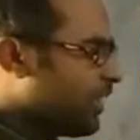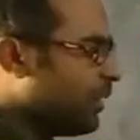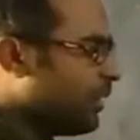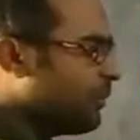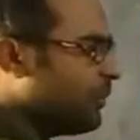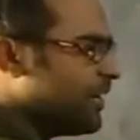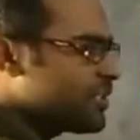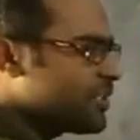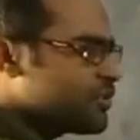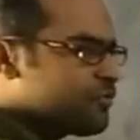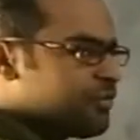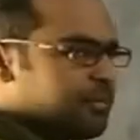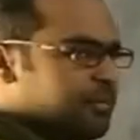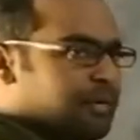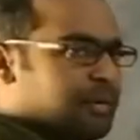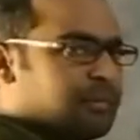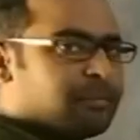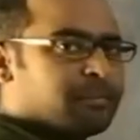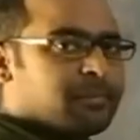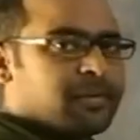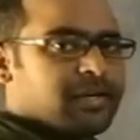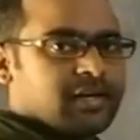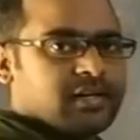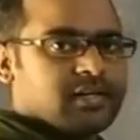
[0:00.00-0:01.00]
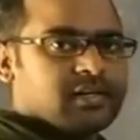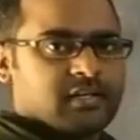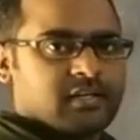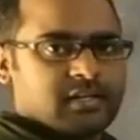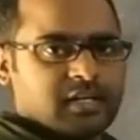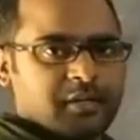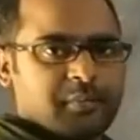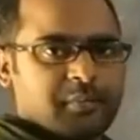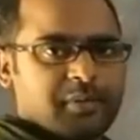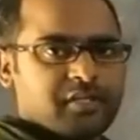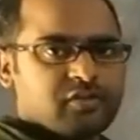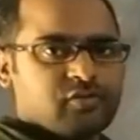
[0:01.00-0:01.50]
the image will be
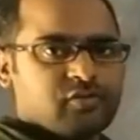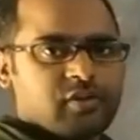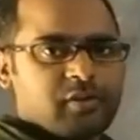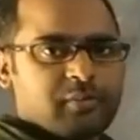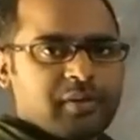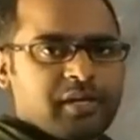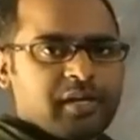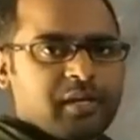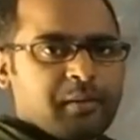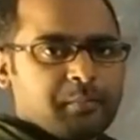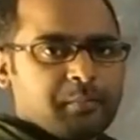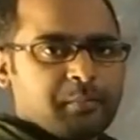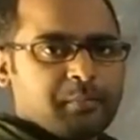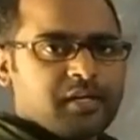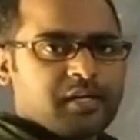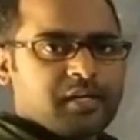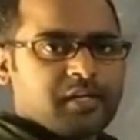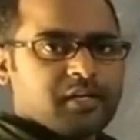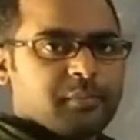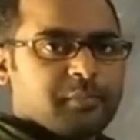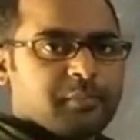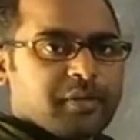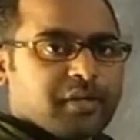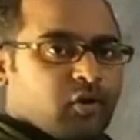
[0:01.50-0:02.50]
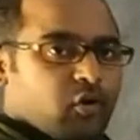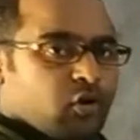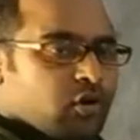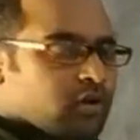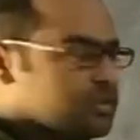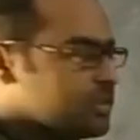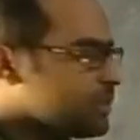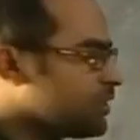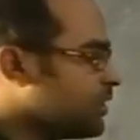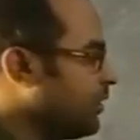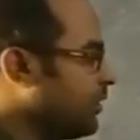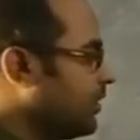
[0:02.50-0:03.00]
blurred,
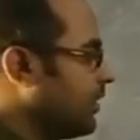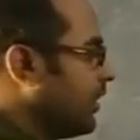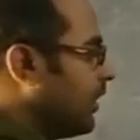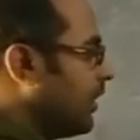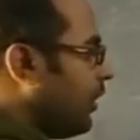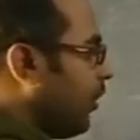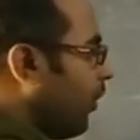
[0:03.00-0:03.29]
because